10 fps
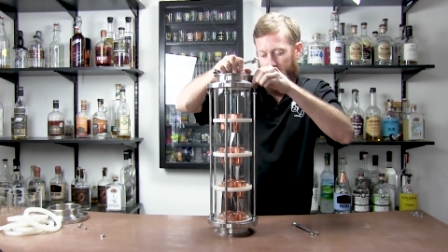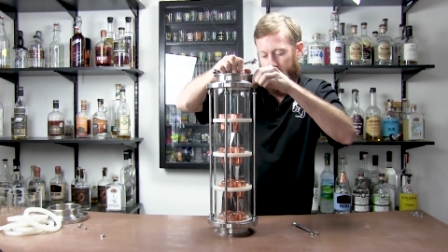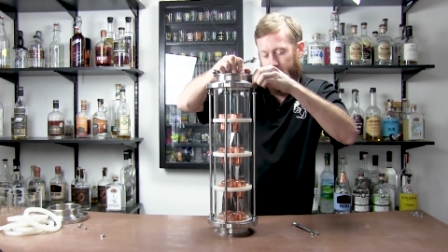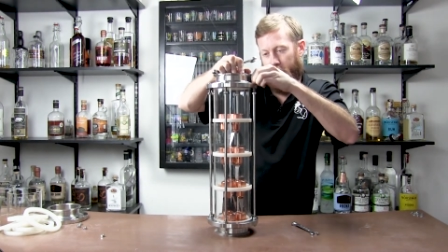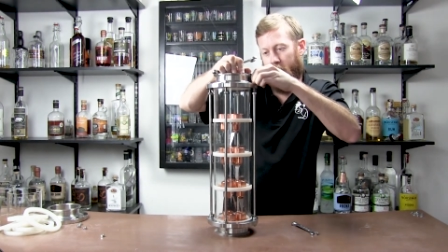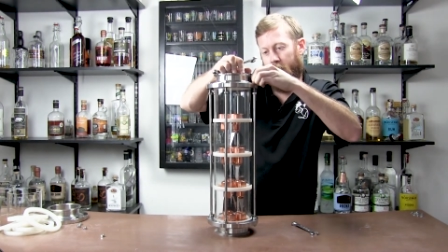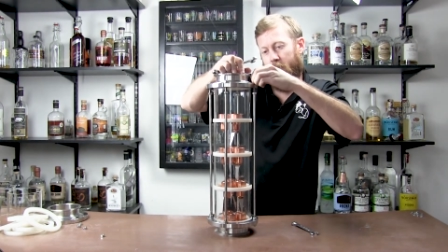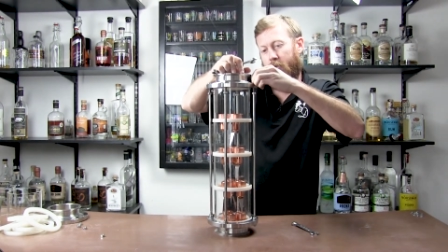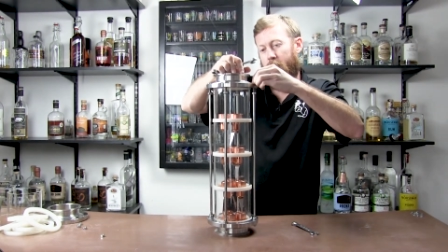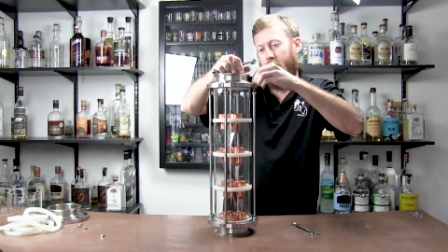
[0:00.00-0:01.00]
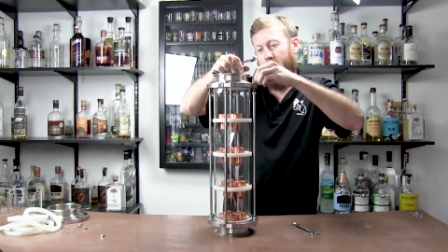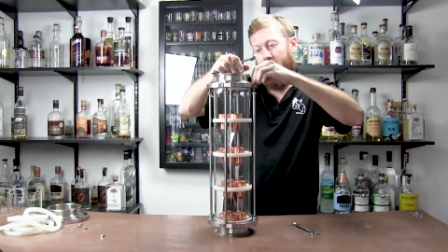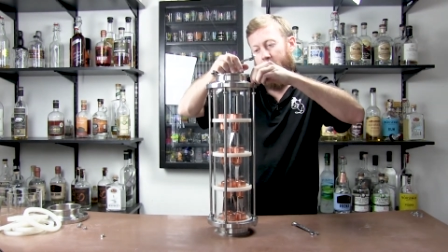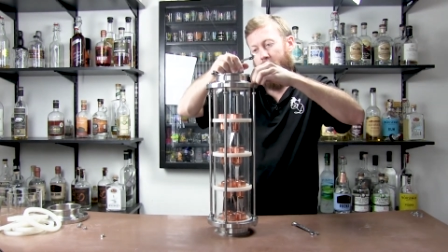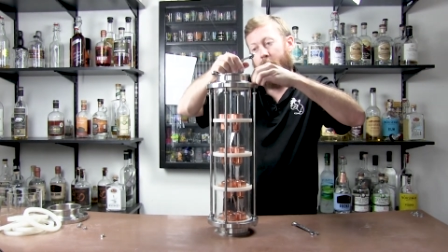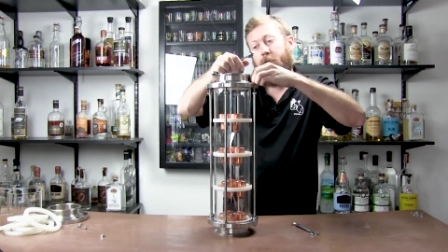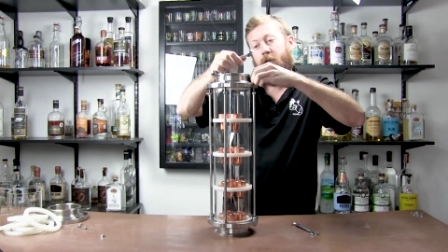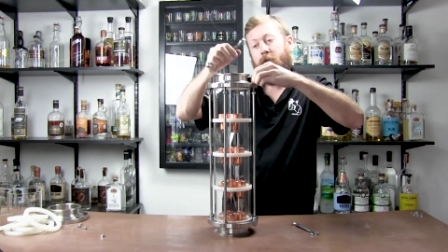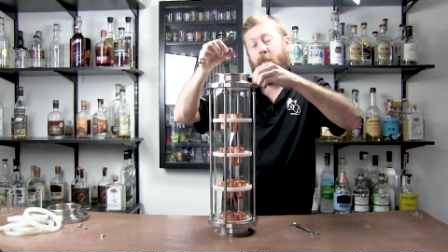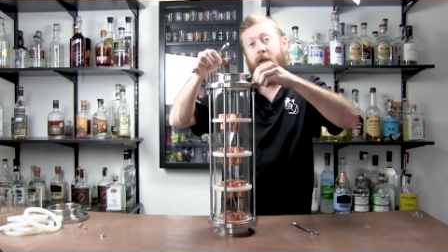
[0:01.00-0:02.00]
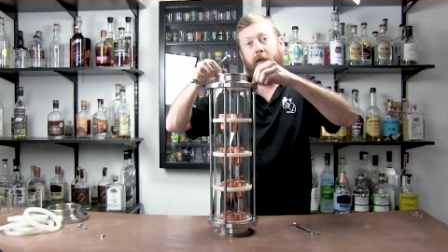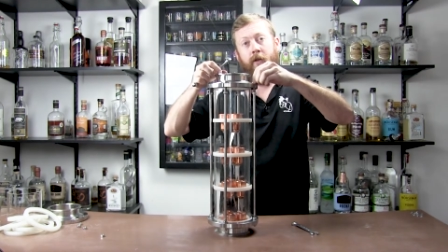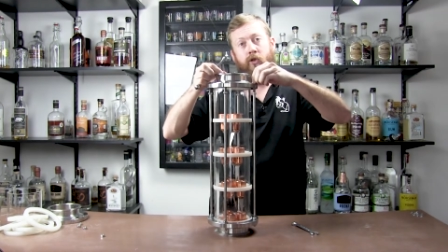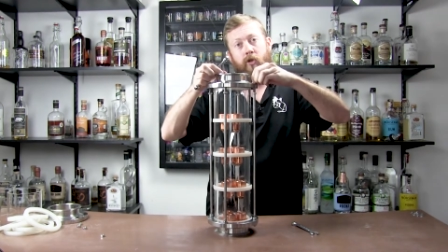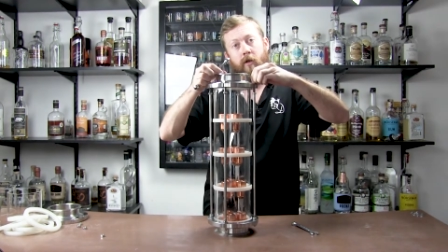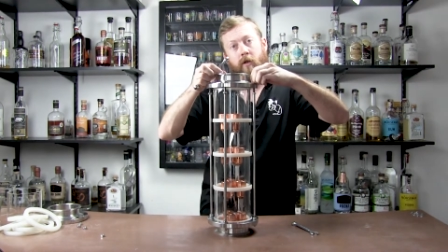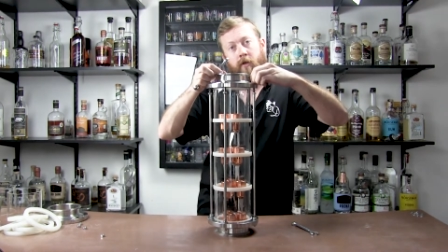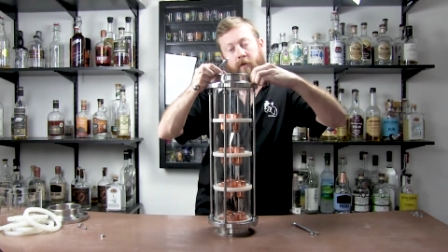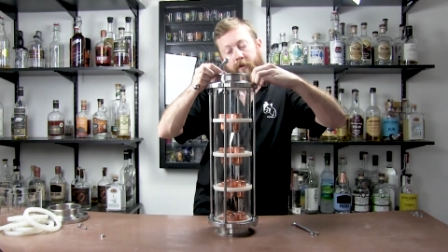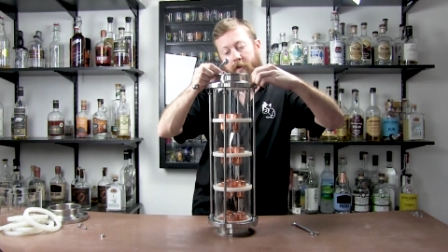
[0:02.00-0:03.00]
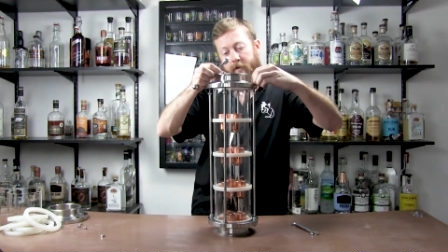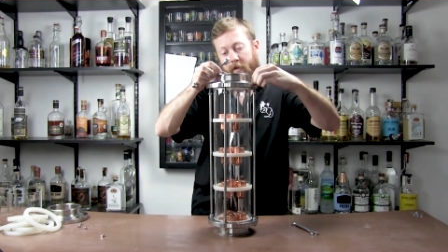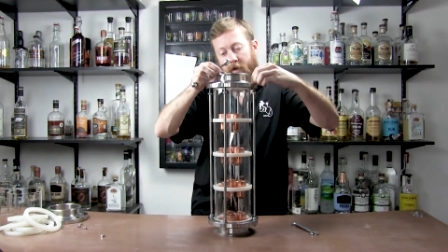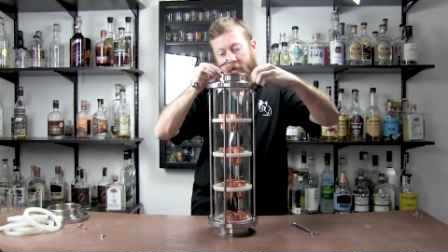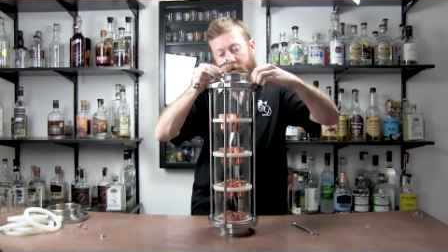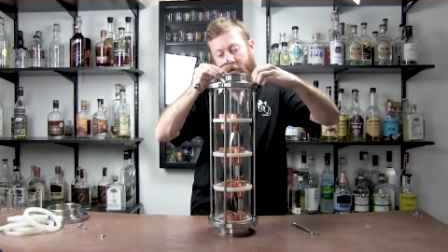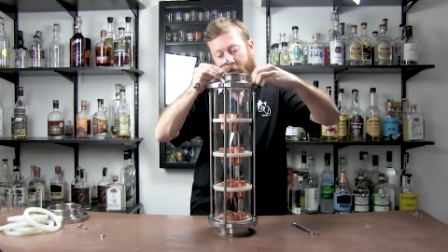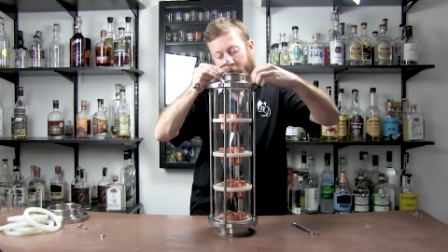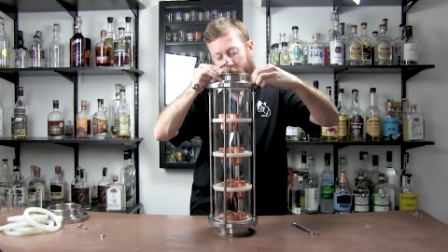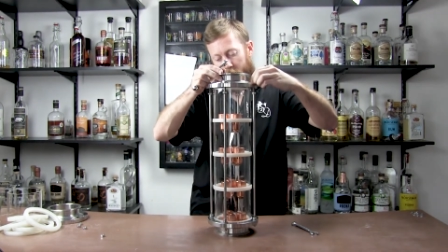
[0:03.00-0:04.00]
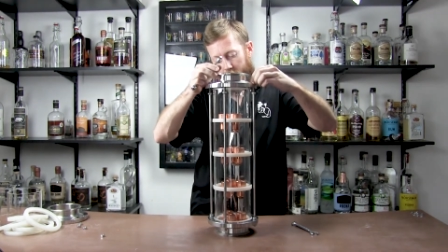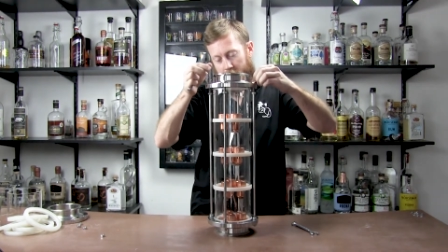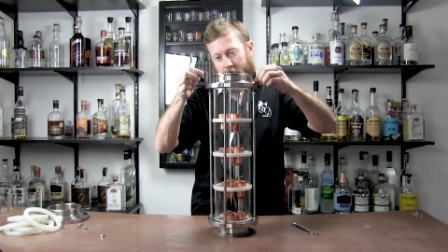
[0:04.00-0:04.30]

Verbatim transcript: other concern we have is making sure that it's nice and level,